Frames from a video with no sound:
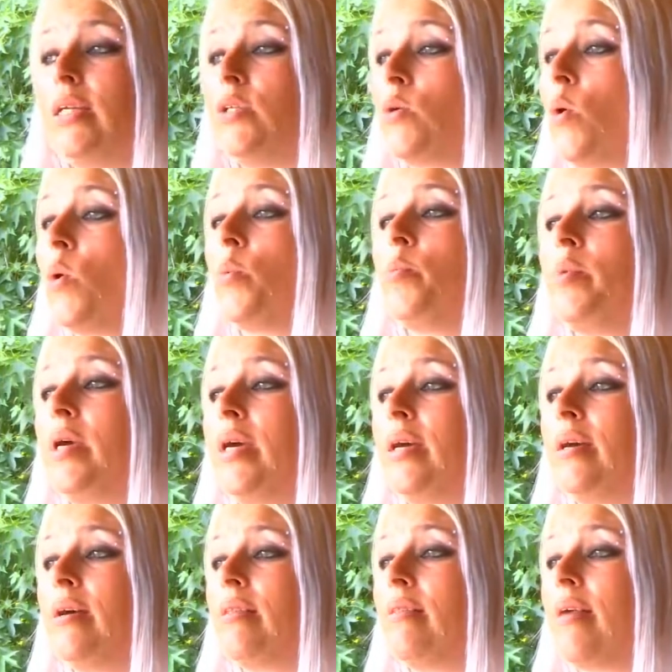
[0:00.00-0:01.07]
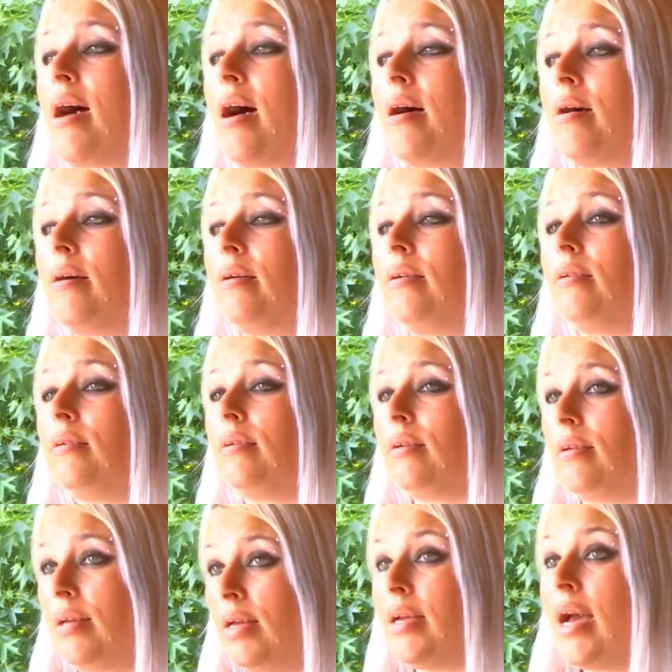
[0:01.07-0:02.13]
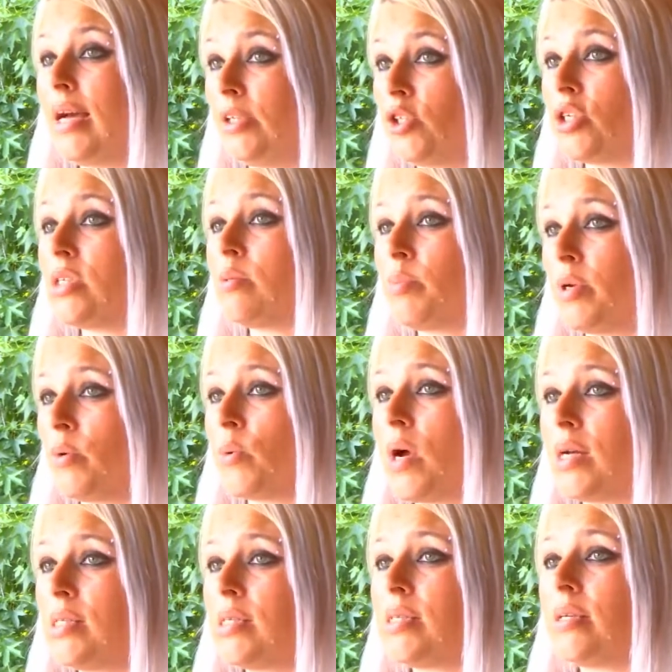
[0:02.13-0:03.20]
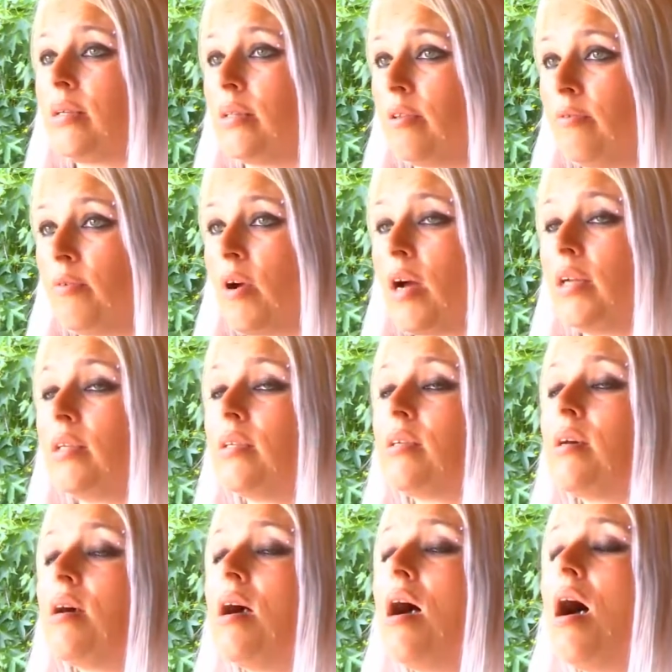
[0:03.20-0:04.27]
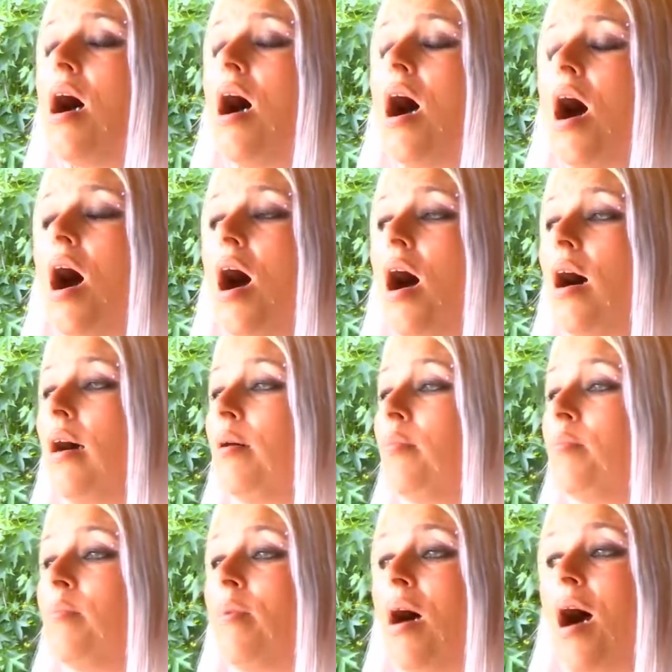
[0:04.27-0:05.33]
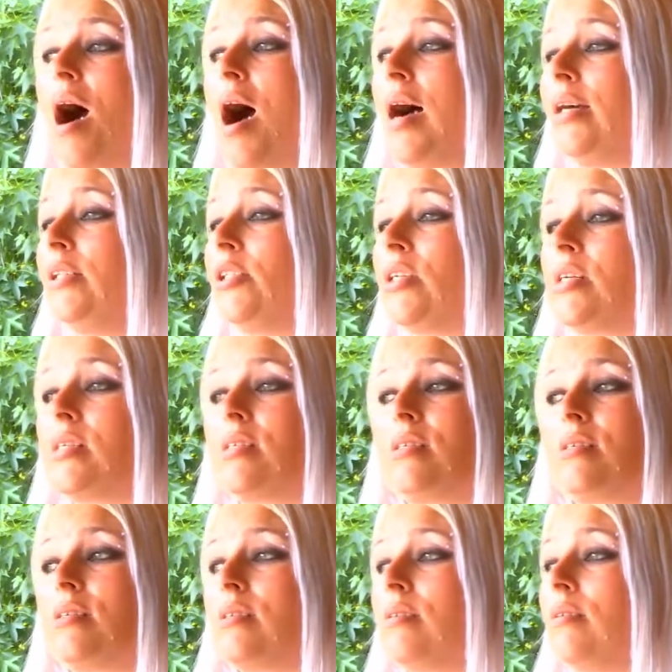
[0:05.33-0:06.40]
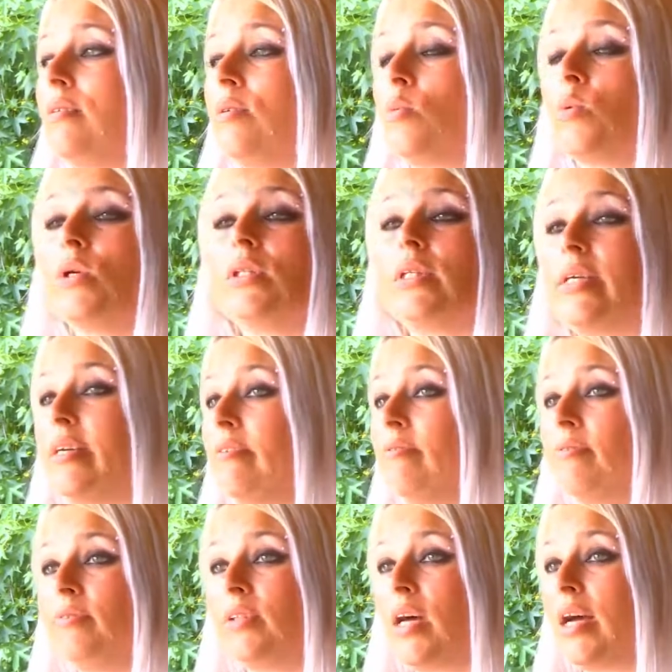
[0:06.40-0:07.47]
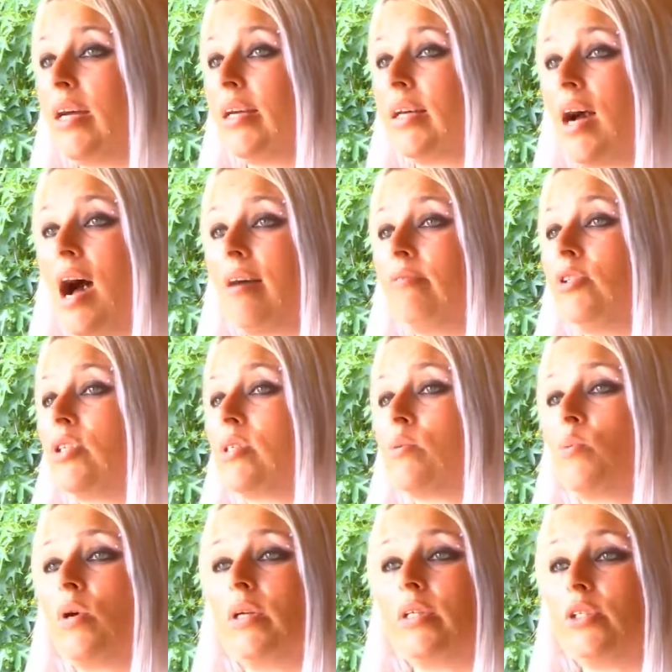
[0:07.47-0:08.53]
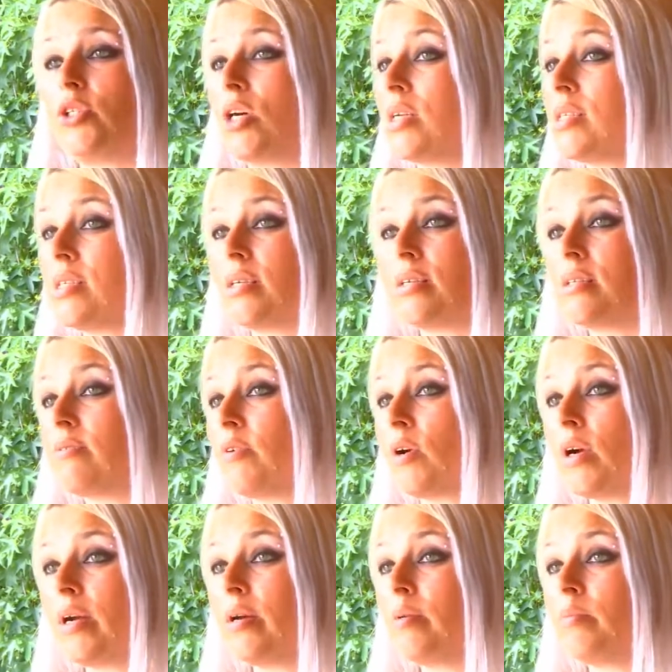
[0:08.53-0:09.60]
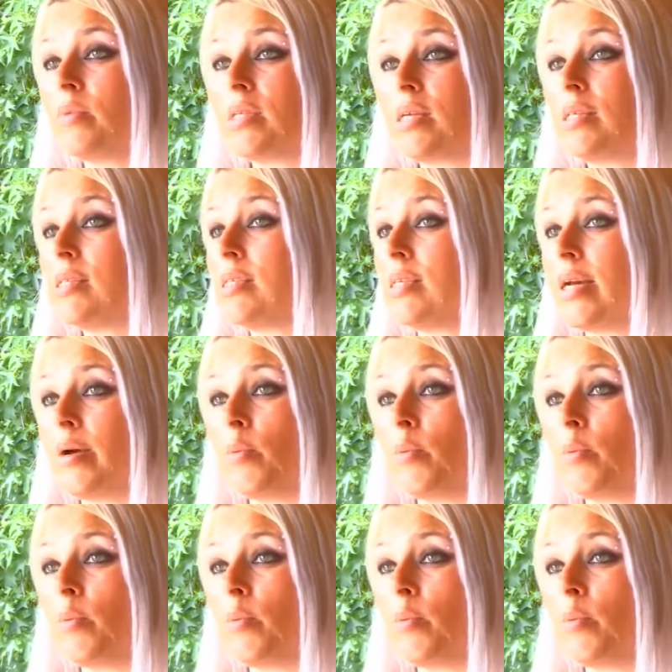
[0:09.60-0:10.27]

told me that he had just been arrested, the friend, I just relief. Like, I've just wanted justice for him since day